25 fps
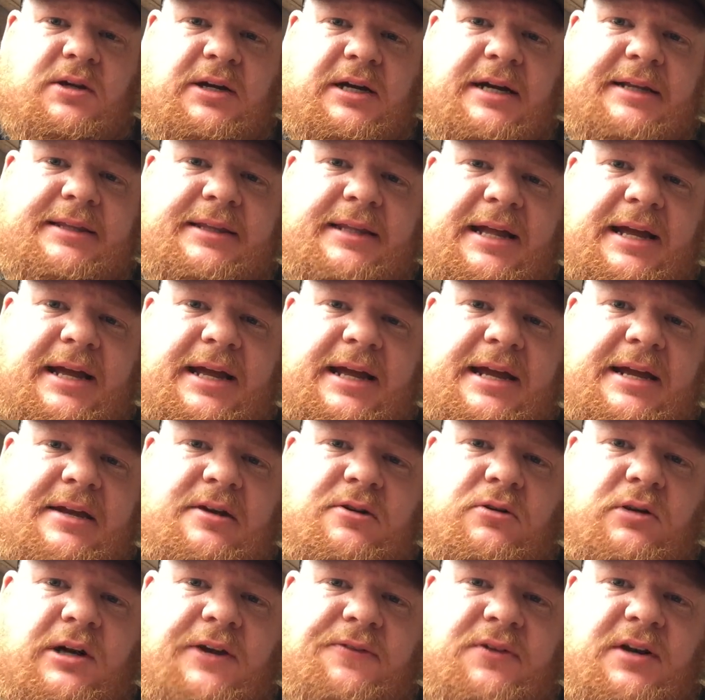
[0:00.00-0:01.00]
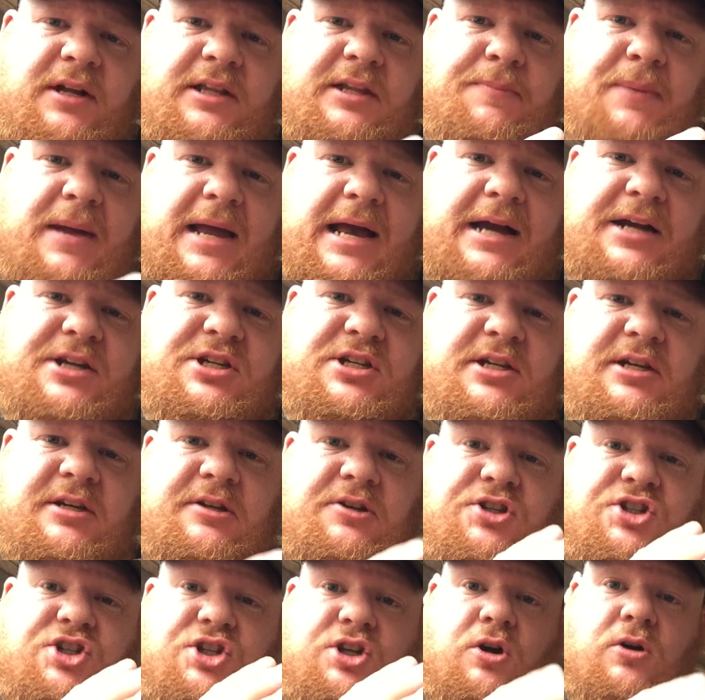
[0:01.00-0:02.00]
online or even on the packaging.
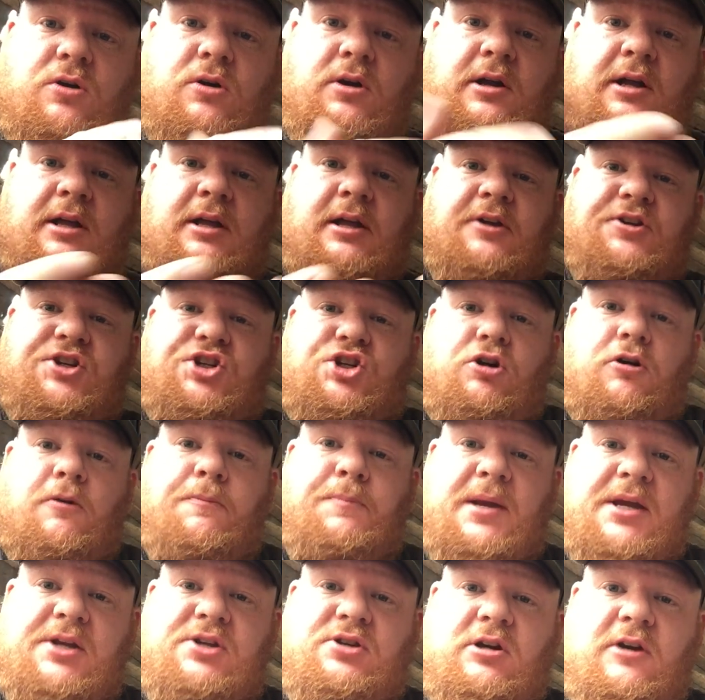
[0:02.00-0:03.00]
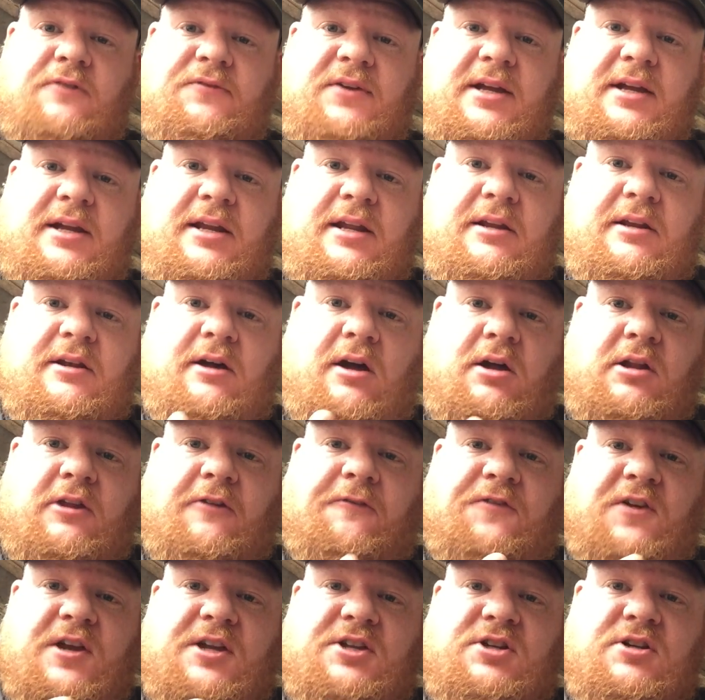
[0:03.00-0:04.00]
It'll show a picture of it and all
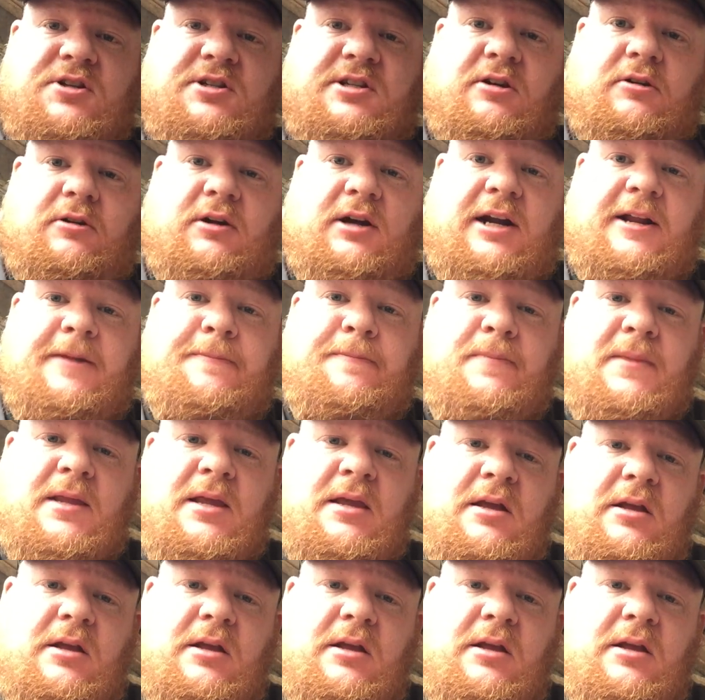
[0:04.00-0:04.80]
the features are on it.